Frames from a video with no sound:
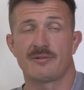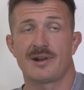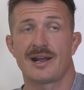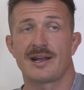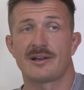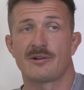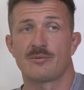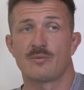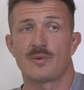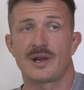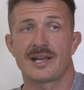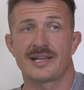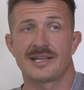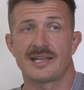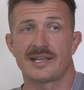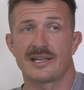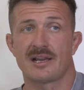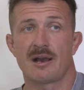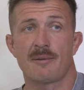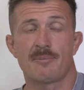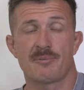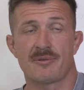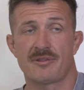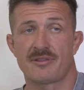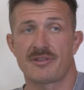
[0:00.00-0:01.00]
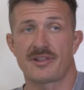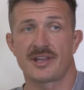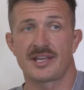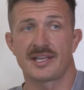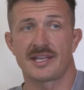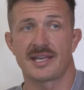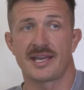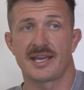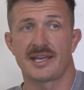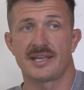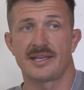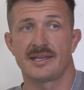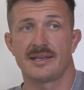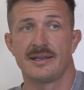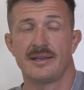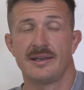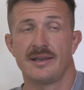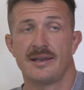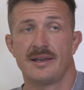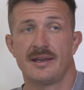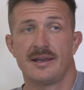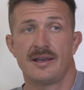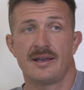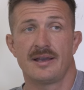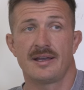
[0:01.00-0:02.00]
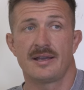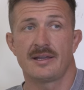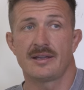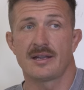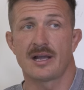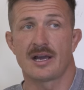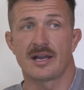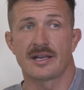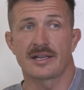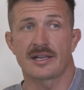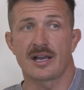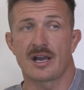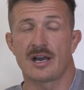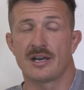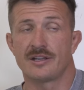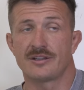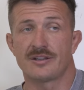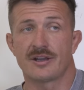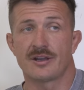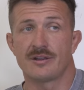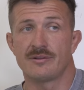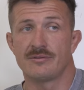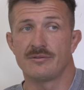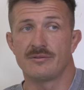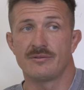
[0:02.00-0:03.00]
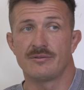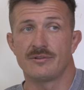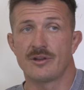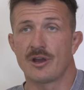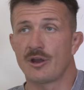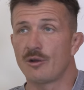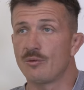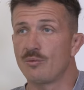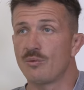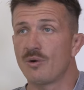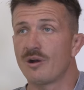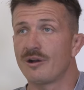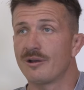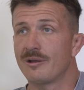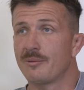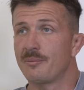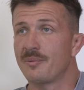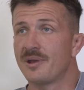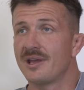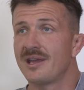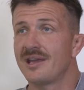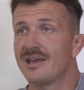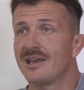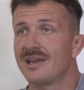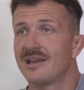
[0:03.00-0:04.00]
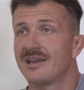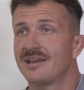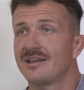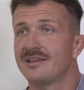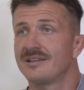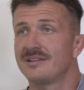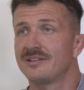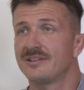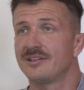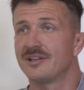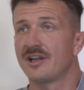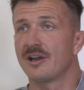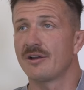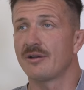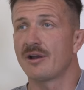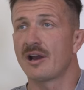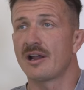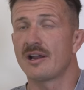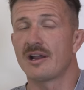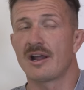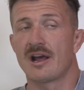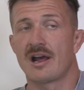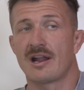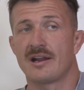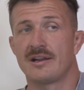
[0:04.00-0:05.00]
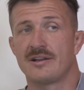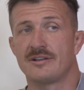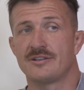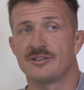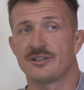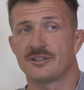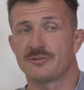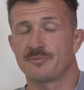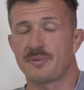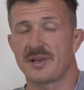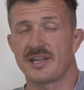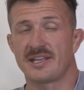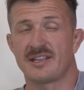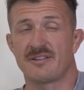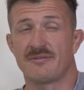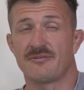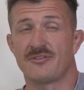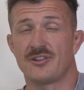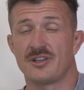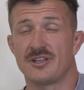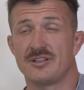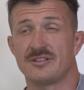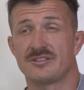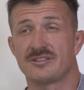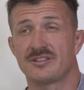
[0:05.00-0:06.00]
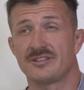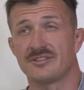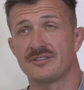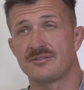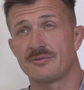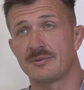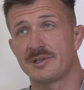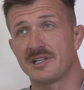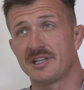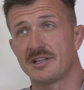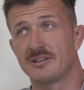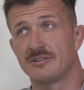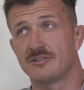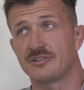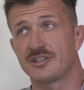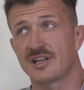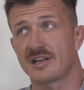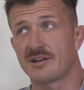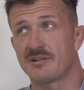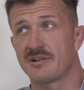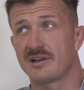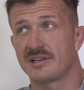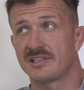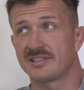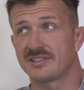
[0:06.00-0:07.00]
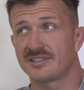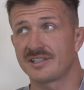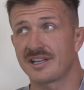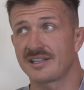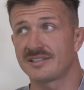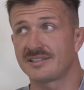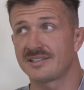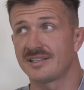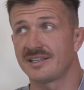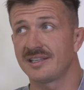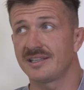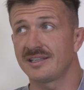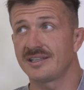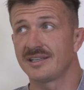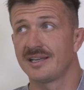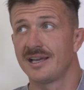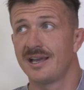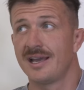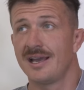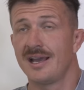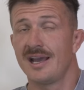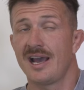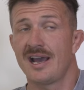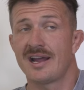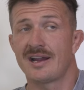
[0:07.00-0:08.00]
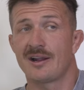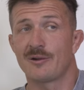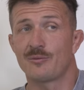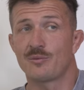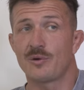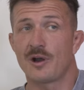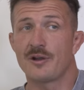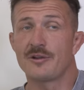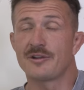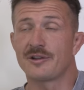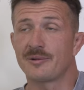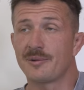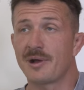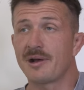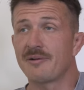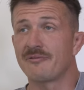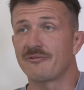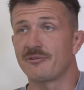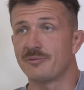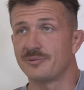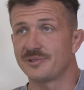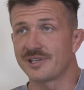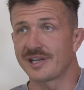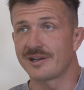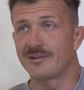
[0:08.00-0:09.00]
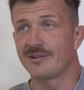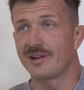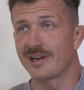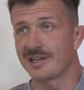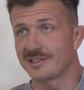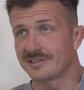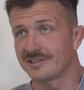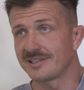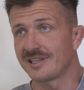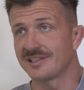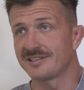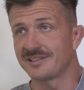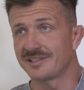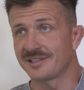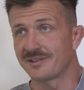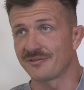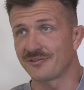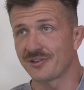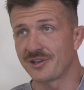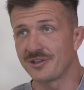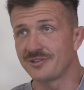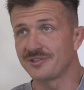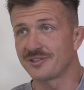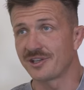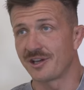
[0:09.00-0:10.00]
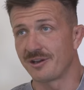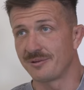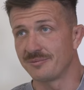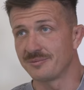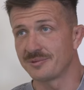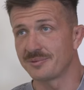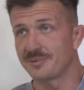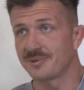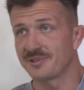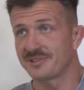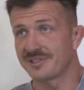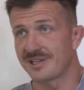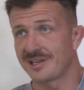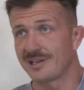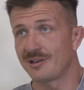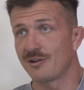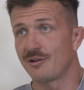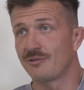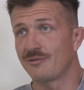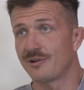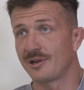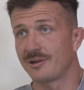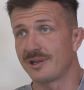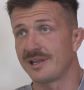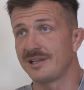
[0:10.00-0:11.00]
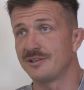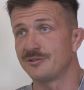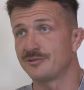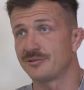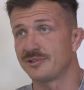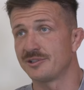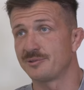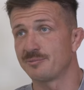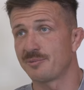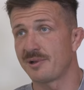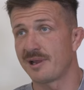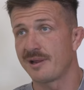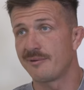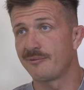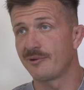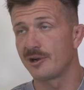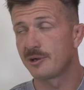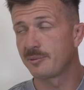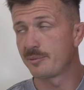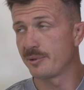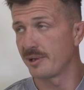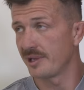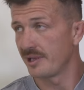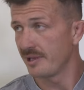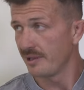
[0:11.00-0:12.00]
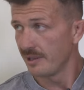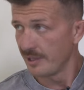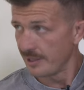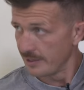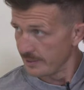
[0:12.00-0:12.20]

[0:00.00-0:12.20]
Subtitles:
round and waking up and thinking, like, I don't know why I'm here, and just being confused because you've been under general anaesthetic. And I'd woken up from general anaesthetic a few times because I had a lot of injuries playing rugby.